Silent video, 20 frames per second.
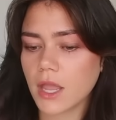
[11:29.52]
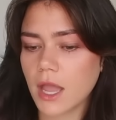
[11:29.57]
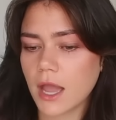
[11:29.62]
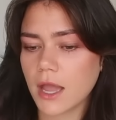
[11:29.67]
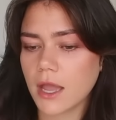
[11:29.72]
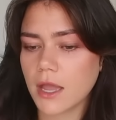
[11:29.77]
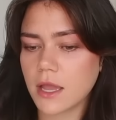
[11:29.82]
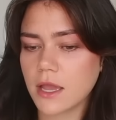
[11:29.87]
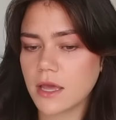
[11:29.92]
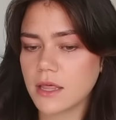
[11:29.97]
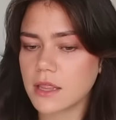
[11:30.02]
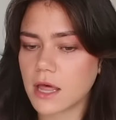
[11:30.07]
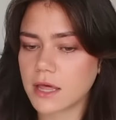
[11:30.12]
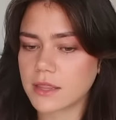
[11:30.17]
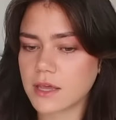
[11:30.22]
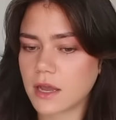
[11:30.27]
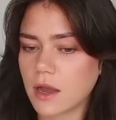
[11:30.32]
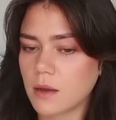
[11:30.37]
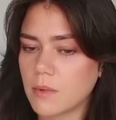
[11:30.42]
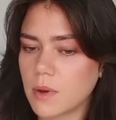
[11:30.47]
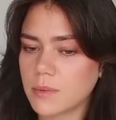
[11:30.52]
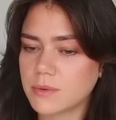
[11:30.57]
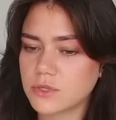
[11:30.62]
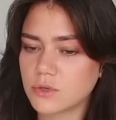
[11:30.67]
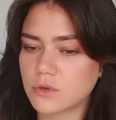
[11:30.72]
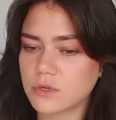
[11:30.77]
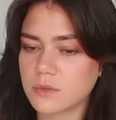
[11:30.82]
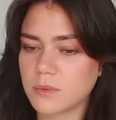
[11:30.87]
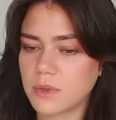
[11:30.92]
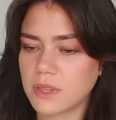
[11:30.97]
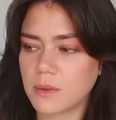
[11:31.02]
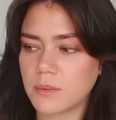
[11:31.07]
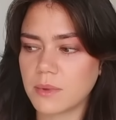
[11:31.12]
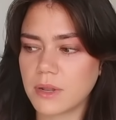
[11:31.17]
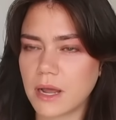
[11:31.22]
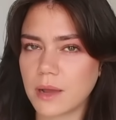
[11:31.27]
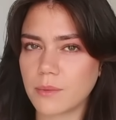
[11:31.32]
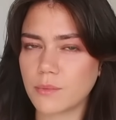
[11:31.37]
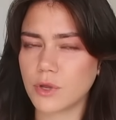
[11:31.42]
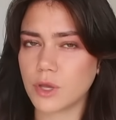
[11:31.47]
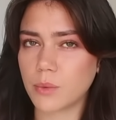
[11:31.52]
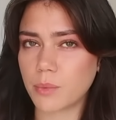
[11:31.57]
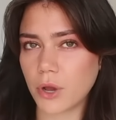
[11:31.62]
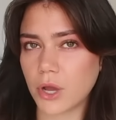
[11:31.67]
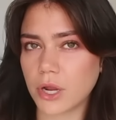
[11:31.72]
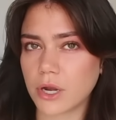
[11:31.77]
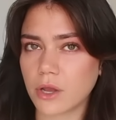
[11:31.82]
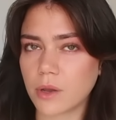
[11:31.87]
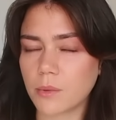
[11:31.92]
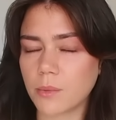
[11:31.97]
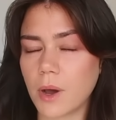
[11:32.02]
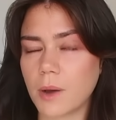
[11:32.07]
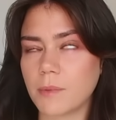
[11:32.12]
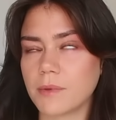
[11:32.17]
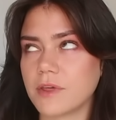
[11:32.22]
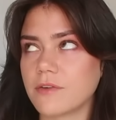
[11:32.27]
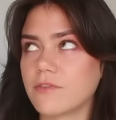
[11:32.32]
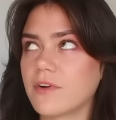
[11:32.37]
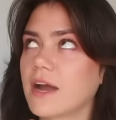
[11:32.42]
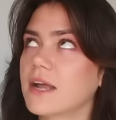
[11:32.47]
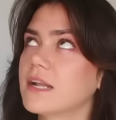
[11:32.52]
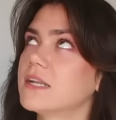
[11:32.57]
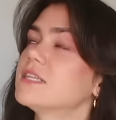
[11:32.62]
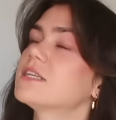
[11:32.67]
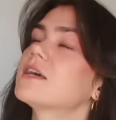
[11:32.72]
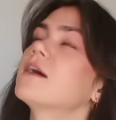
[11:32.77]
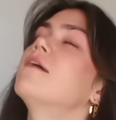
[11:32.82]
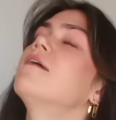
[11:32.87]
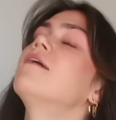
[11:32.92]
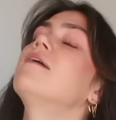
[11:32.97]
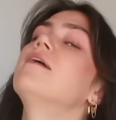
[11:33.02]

hey, like they come up and talk to me and they'd be like, will you put in a good word with your friend?